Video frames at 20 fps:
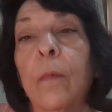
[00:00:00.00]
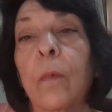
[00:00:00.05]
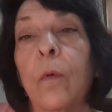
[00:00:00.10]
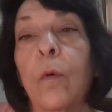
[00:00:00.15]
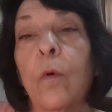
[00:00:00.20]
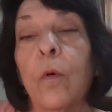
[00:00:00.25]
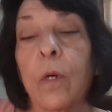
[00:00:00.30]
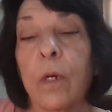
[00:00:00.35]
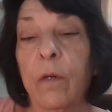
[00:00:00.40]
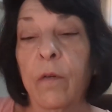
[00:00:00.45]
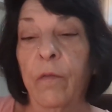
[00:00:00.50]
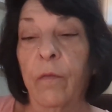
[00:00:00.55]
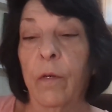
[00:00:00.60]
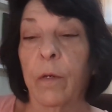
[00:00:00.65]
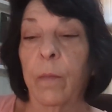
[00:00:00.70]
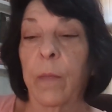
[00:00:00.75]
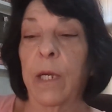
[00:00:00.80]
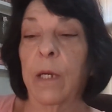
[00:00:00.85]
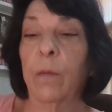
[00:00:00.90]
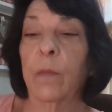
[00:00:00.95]
ordered
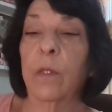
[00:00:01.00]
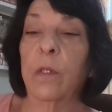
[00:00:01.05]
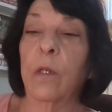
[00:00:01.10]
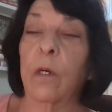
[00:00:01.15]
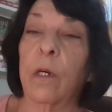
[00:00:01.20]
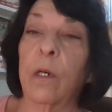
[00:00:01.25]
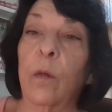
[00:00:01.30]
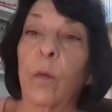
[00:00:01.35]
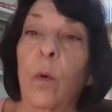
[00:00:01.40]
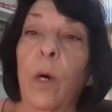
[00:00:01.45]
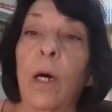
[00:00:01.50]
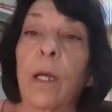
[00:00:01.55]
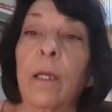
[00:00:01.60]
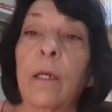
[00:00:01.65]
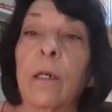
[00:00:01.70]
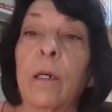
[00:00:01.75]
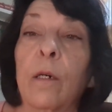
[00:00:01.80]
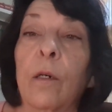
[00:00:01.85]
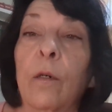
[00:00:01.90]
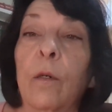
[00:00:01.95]
from Amazon a while
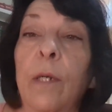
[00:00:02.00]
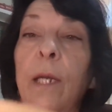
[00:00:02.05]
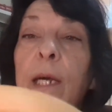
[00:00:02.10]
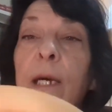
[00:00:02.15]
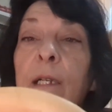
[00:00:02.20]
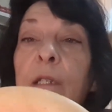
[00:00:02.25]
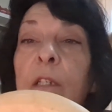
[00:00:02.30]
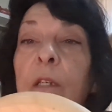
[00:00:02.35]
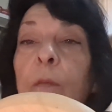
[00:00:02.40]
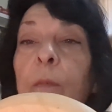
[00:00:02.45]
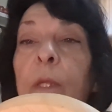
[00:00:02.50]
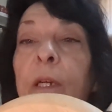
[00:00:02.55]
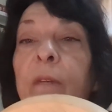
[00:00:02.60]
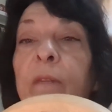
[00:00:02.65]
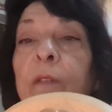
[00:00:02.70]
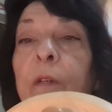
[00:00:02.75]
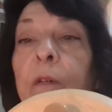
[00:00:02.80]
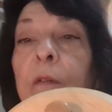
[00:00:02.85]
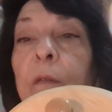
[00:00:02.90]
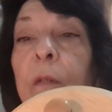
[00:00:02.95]
ago and I had some
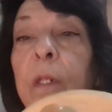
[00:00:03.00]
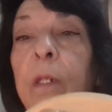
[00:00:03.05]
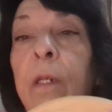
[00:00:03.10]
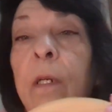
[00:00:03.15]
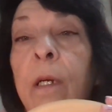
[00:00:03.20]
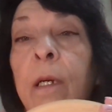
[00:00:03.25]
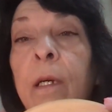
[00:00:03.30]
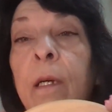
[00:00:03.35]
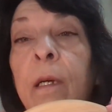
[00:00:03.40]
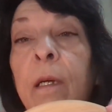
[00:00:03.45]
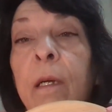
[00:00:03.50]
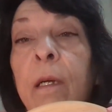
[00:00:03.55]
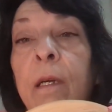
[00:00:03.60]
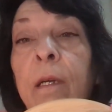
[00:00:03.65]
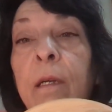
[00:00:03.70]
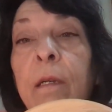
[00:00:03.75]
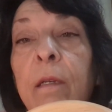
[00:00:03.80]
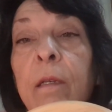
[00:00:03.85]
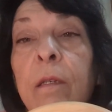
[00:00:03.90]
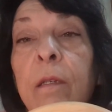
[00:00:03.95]
left over.
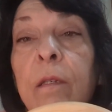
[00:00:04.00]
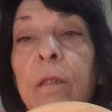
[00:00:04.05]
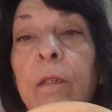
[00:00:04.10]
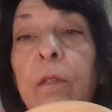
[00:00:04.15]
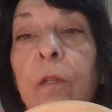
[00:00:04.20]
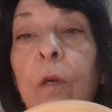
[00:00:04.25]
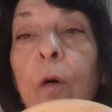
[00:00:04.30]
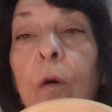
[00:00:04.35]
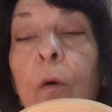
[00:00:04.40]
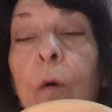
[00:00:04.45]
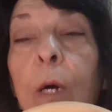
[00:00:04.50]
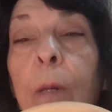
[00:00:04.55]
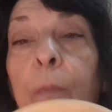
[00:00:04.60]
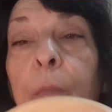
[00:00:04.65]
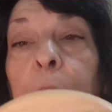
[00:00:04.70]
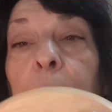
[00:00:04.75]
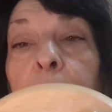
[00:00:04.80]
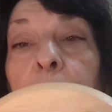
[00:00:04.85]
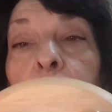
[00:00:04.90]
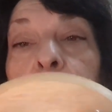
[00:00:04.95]
So I
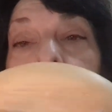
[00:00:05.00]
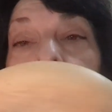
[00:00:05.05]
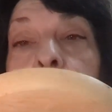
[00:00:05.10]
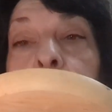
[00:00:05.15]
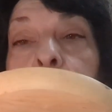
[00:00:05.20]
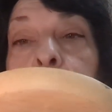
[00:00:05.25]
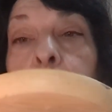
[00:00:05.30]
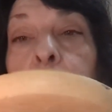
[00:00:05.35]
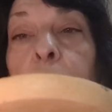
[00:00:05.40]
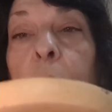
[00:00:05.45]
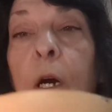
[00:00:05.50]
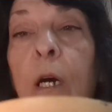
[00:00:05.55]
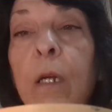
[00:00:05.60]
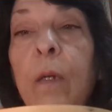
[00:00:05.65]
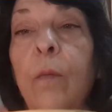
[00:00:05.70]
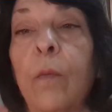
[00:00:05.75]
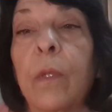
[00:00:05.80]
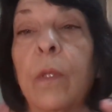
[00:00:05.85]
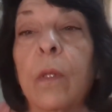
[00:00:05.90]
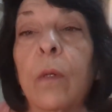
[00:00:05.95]
put those on the
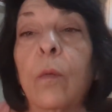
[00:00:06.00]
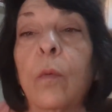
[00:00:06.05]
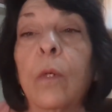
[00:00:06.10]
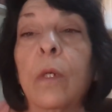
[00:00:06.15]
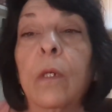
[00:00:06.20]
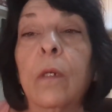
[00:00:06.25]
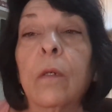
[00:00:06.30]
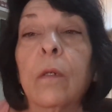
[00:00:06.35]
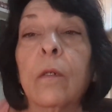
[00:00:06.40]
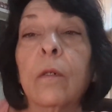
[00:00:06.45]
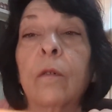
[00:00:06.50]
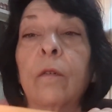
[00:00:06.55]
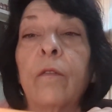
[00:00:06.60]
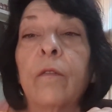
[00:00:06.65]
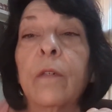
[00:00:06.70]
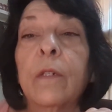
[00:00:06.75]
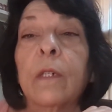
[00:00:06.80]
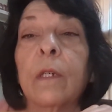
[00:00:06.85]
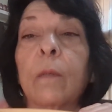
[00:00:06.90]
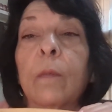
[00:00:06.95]
bottom with the wood glue
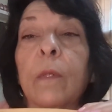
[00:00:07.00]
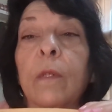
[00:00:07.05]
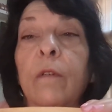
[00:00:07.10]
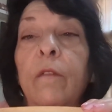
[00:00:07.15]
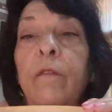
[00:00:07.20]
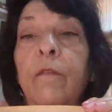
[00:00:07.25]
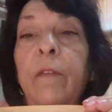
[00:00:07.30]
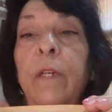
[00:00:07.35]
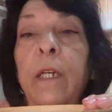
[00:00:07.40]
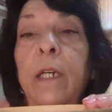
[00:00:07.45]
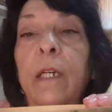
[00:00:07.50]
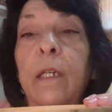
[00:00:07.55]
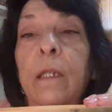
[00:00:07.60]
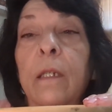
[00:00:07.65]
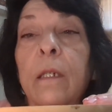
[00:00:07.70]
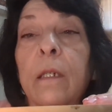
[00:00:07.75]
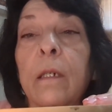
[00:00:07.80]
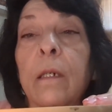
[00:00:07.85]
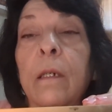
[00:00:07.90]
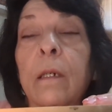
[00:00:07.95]
for some little
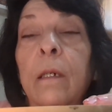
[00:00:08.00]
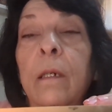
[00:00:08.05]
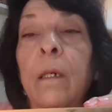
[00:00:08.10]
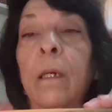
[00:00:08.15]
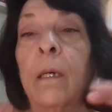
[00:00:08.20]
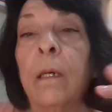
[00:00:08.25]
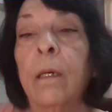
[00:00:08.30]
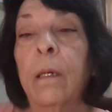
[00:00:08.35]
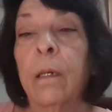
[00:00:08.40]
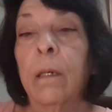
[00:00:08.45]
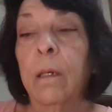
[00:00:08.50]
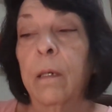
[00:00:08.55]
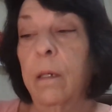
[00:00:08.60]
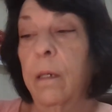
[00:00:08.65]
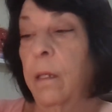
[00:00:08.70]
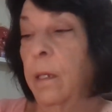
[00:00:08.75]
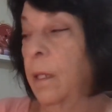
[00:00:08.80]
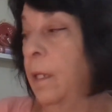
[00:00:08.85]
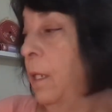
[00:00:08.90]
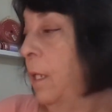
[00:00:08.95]
feet.
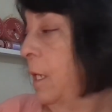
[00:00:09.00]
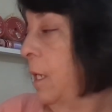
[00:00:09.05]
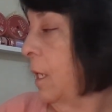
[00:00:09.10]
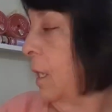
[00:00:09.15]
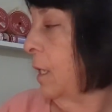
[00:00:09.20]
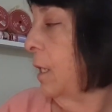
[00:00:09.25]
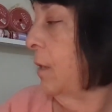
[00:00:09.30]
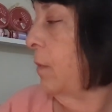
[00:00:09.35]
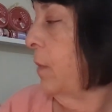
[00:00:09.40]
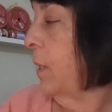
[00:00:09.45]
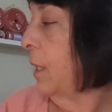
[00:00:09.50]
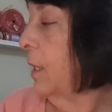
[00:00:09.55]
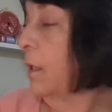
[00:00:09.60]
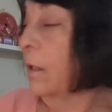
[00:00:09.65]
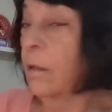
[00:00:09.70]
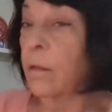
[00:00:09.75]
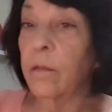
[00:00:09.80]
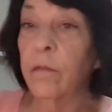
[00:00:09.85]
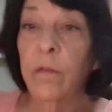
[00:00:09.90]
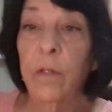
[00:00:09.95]
And I'm going to make a
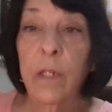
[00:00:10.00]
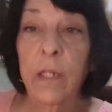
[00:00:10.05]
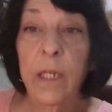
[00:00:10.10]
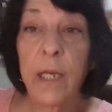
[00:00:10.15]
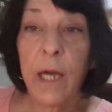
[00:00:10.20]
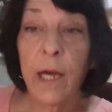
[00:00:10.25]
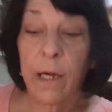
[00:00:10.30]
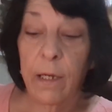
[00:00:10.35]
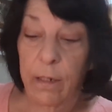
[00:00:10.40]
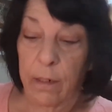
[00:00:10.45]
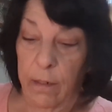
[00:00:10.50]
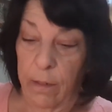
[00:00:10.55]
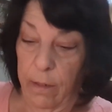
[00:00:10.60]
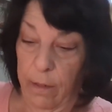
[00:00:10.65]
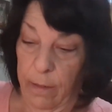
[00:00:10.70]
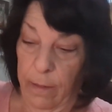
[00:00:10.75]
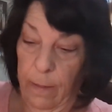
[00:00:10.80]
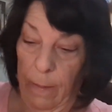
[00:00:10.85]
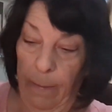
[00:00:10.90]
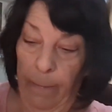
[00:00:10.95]
little vignette
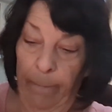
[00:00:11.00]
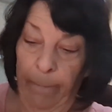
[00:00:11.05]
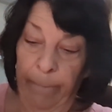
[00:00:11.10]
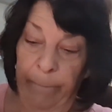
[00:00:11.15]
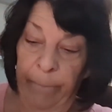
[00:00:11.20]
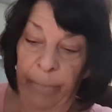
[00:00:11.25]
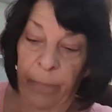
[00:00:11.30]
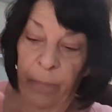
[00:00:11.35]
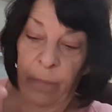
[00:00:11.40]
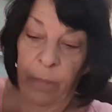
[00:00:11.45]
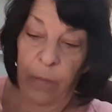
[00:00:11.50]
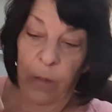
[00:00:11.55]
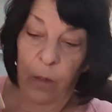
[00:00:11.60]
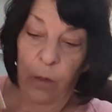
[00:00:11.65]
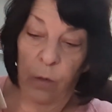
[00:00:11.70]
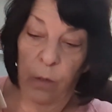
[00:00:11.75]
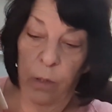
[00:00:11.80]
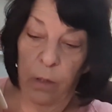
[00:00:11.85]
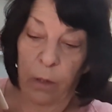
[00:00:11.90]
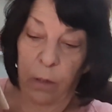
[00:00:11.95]

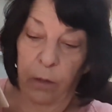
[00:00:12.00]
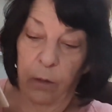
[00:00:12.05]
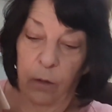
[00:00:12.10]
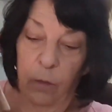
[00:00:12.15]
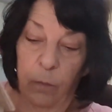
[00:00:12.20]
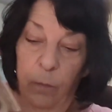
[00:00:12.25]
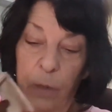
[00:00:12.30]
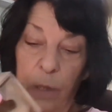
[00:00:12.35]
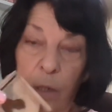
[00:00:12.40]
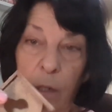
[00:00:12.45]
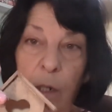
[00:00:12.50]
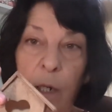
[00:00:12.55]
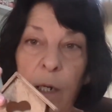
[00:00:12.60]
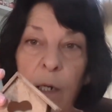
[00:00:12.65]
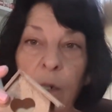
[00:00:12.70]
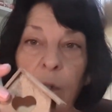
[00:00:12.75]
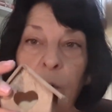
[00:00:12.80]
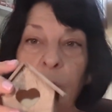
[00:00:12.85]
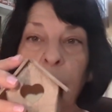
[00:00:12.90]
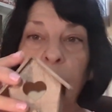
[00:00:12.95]
using the little
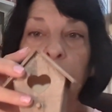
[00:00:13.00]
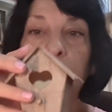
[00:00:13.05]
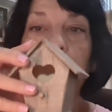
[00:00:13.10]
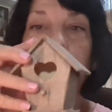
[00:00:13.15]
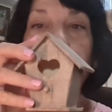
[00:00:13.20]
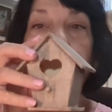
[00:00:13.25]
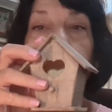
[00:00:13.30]
birdhouse